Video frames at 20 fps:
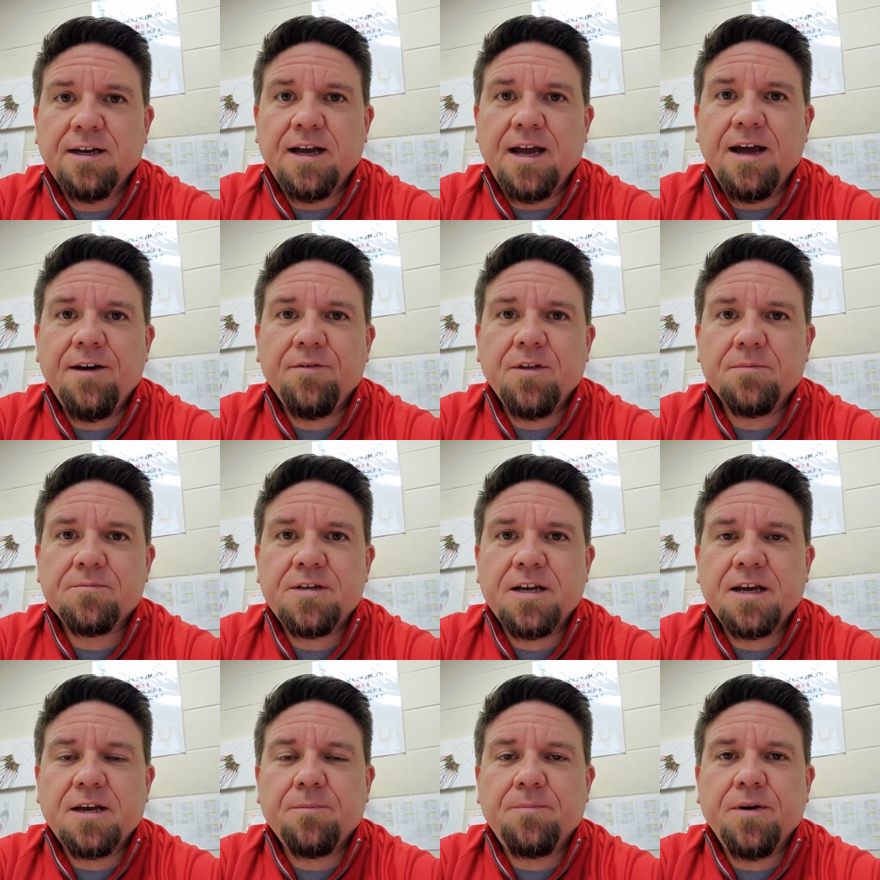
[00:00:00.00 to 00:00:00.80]
have them
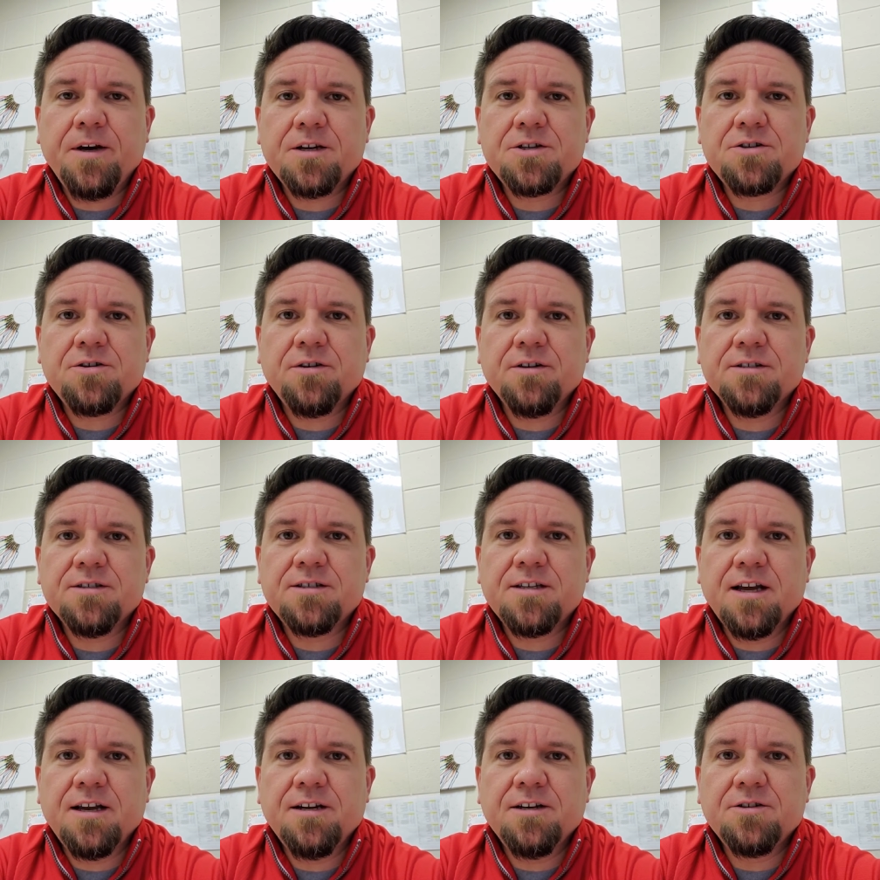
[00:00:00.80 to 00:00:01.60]
take a picture and
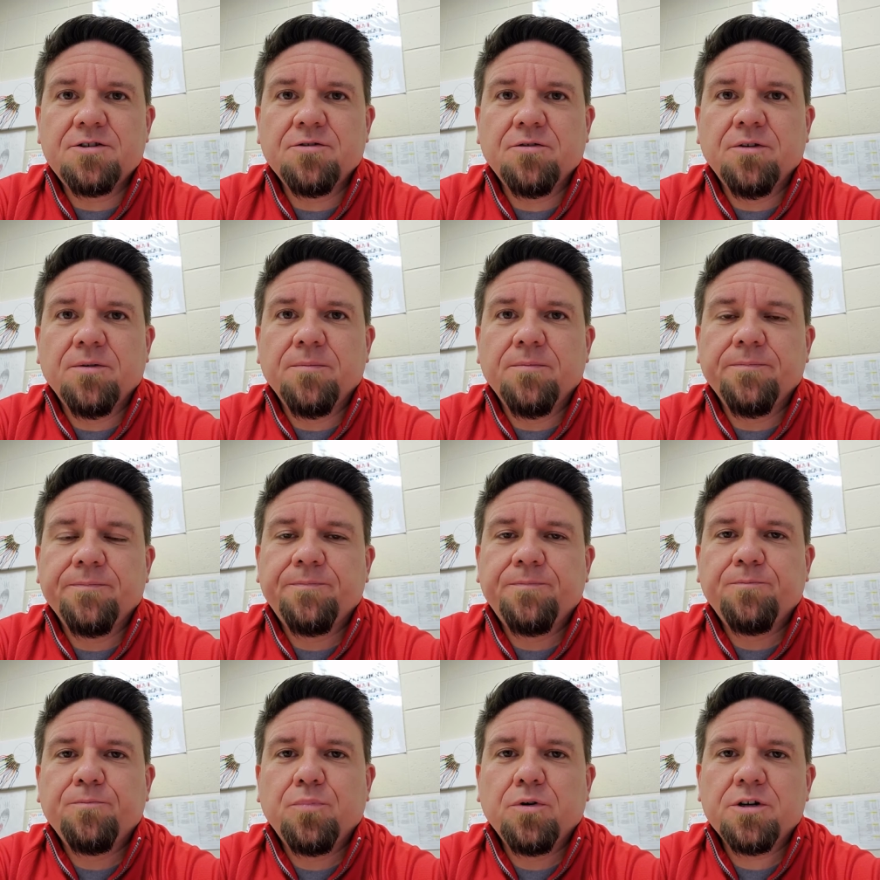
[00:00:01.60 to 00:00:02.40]
send it to
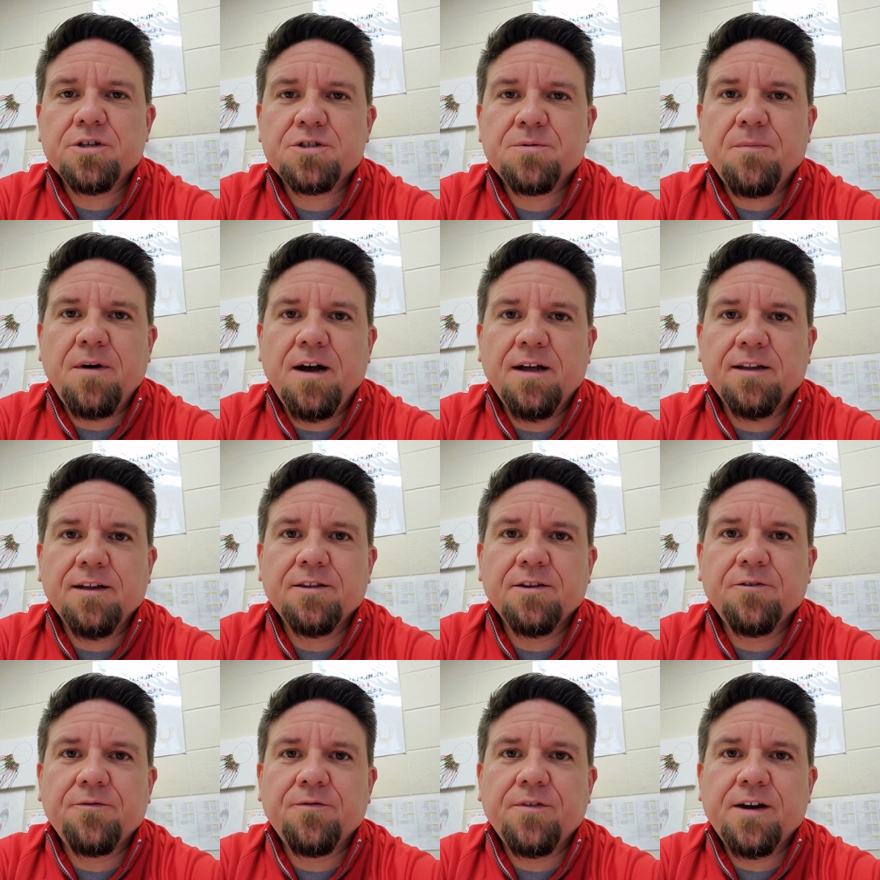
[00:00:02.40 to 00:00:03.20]
them. Put a smile
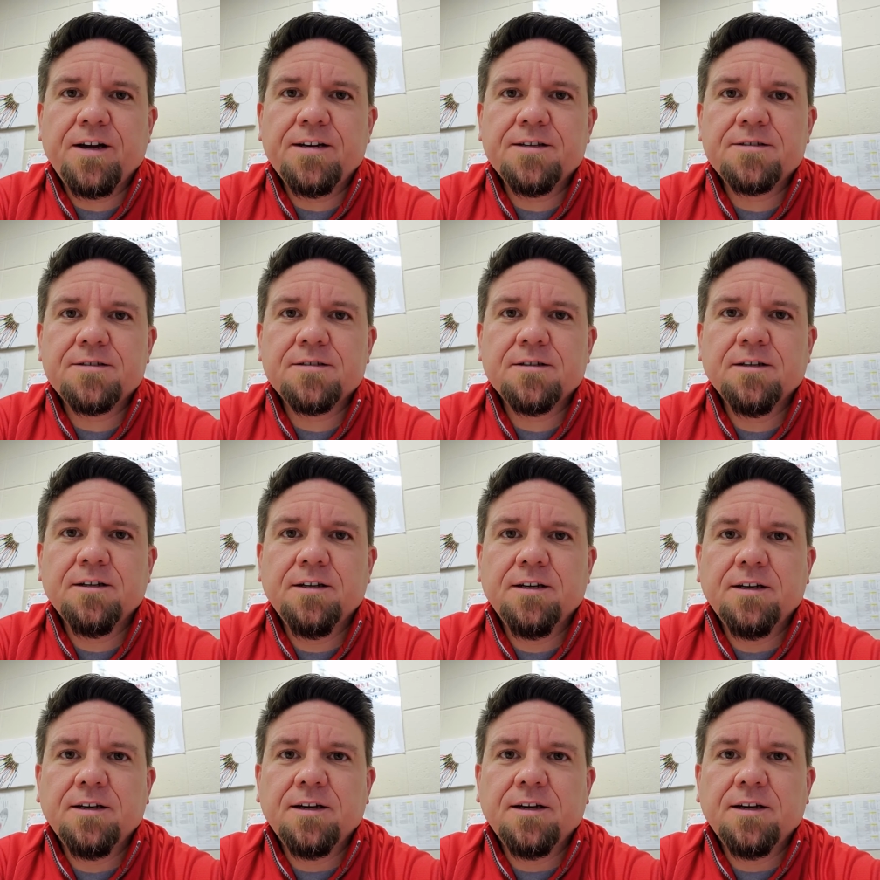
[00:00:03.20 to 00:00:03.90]
on their face.